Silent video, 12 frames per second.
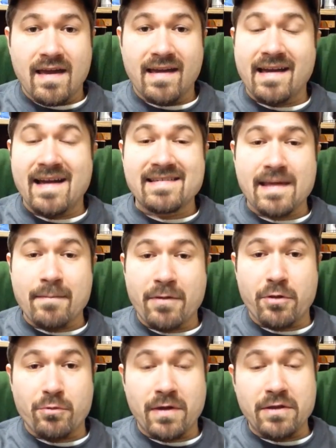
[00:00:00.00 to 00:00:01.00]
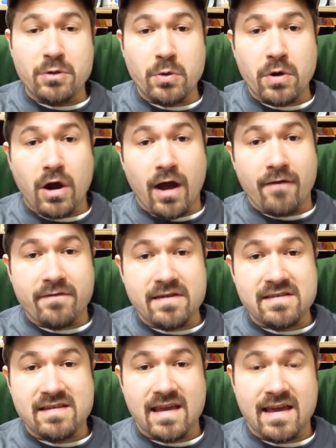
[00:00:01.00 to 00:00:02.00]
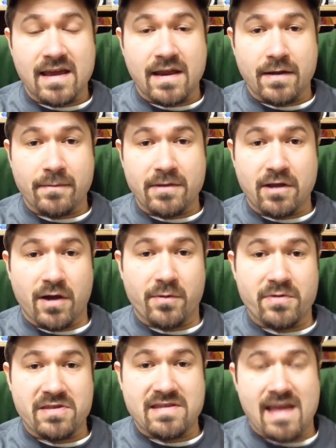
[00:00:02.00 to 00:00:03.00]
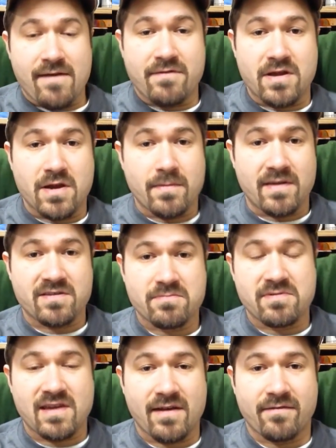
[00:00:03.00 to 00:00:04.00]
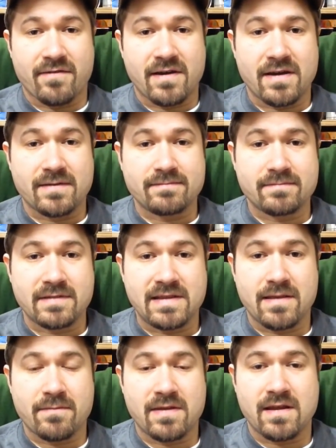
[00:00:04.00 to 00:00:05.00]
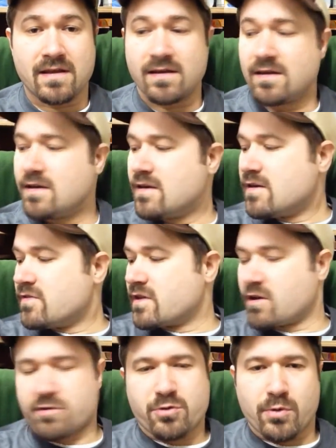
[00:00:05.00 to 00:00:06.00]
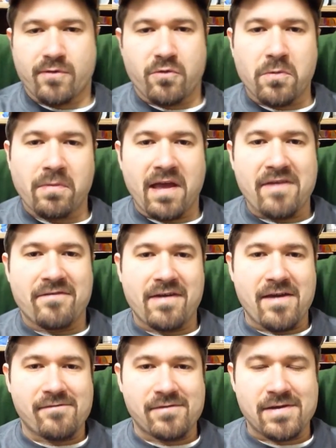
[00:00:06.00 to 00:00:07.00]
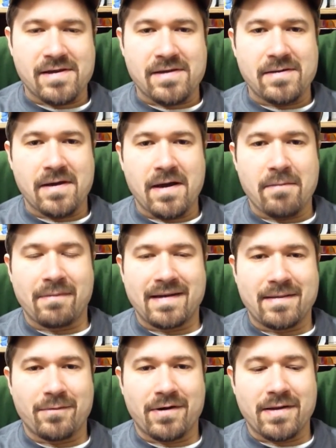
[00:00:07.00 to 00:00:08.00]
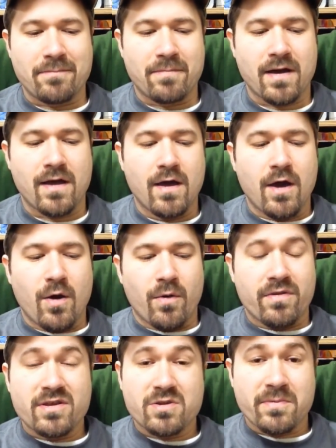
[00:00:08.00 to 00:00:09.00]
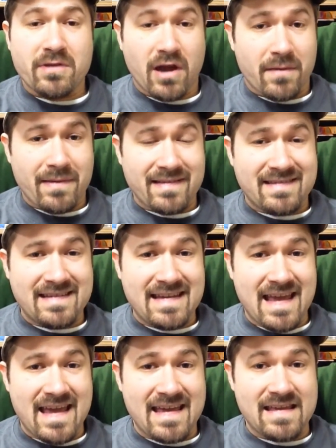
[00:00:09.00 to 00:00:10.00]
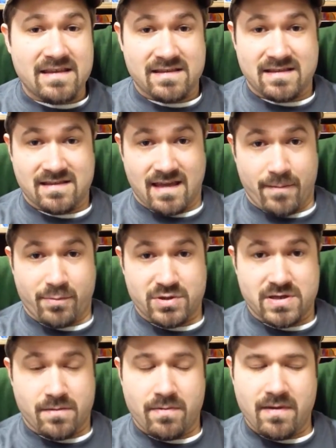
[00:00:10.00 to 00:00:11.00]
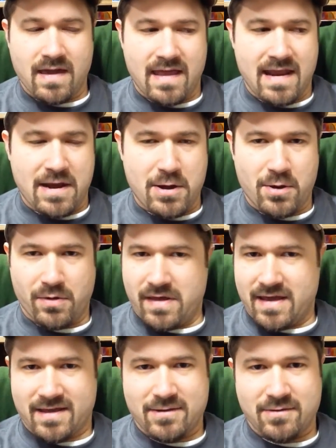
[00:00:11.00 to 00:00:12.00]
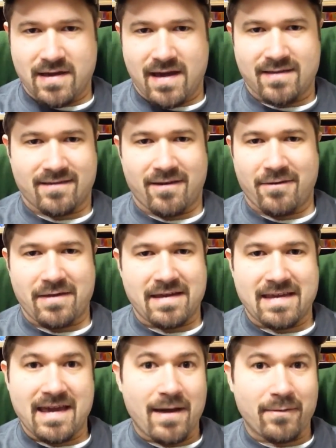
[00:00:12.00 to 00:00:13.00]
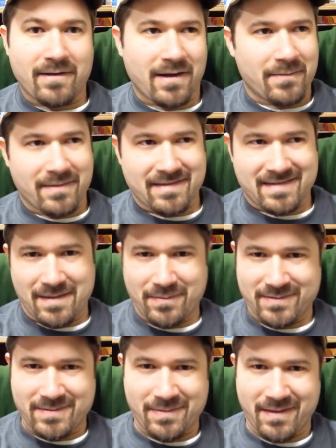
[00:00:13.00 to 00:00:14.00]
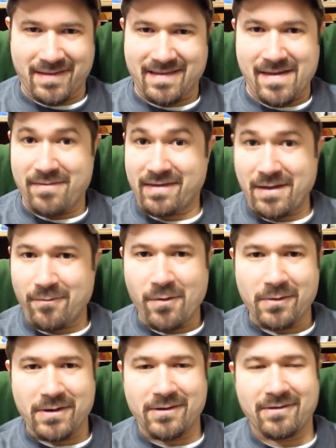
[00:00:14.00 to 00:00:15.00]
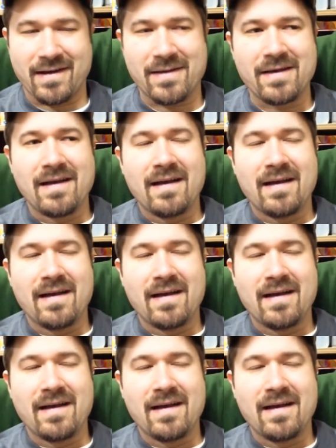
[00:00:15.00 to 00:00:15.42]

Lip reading: Hey guys, I'm at the Red Door office and I'm going to be talking with the staff here about some stuff. Lead them in a thing called Storyform Life every Monday morning. But one of the things we'll be talking about today is discipleship. And I know like you guys are all like, yeah, we talk about discipleship all the time. It's kind of what we do, right?